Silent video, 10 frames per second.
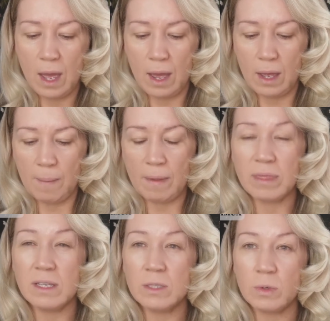
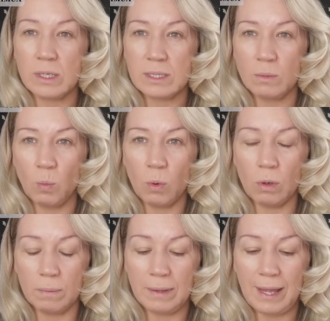And this one is in
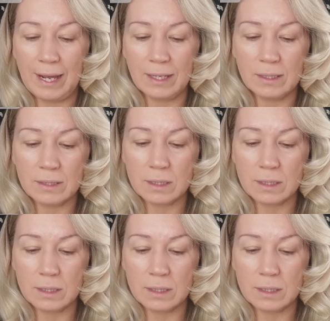Warm Light.